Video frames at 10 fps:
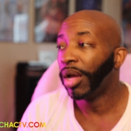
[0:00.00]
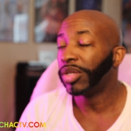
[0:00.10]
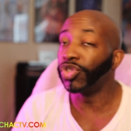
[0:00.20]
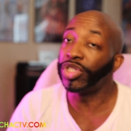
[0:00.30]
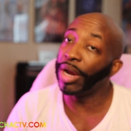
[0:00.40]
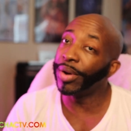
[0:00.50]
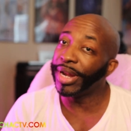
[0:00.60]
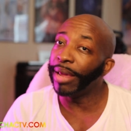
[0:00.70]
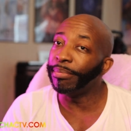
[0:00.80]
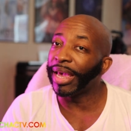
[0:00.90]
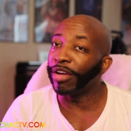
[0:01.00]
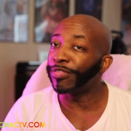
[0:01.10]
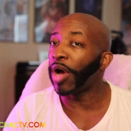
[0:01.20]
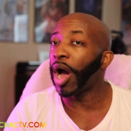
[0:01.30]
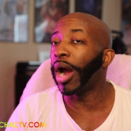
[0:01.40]
So Sarah did make it
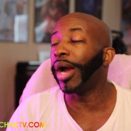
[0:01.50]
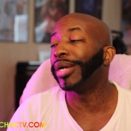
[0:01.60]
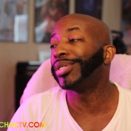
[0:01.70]
far.